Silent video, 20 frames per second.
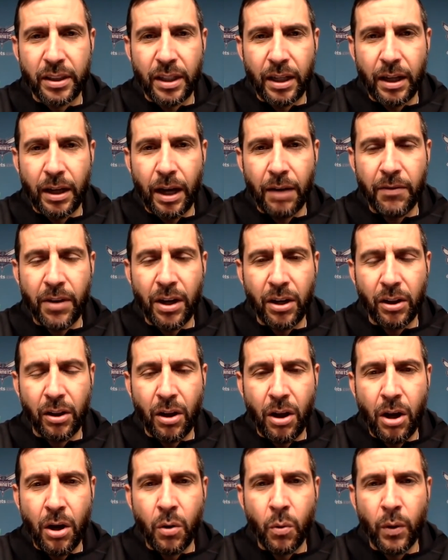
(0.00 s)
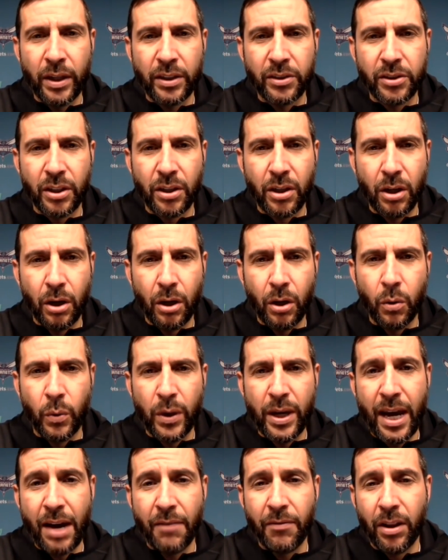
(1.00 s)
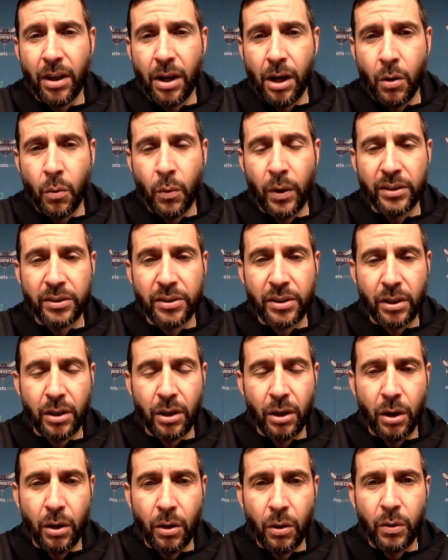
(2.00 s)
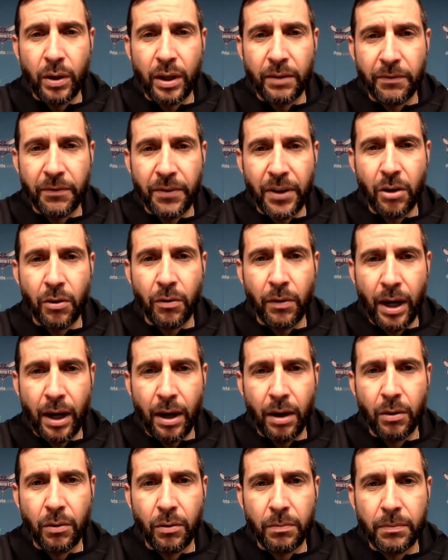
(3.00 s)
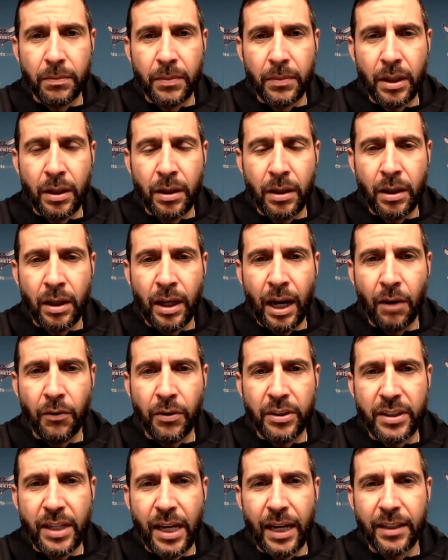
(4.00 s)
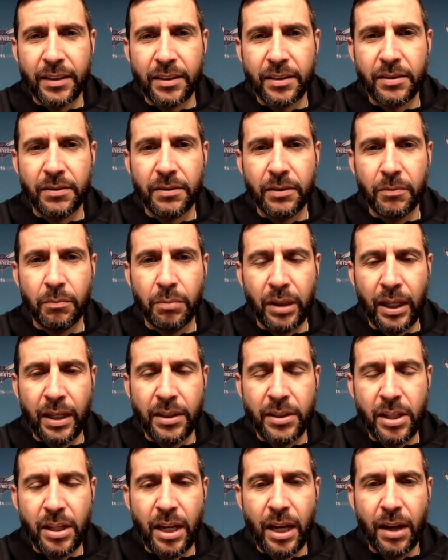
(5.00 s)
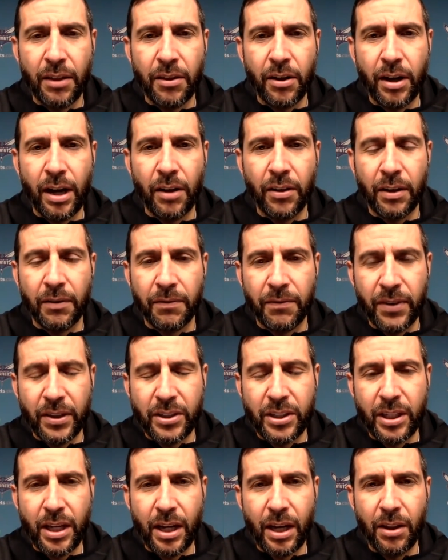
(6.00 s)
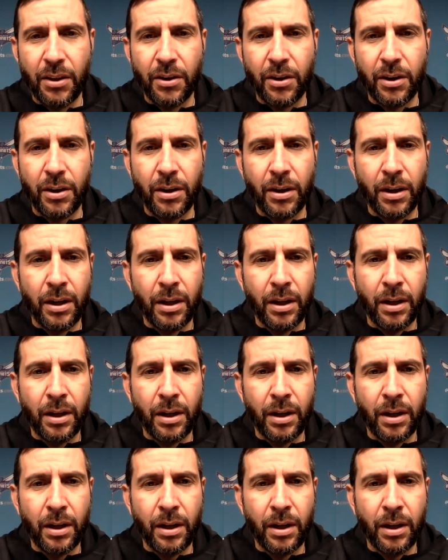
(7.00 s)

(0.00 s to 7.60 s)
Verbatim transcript: Uh, I've got a long ways to go. We have a long ways to go in figuring out how these guys blend together, how they fit together.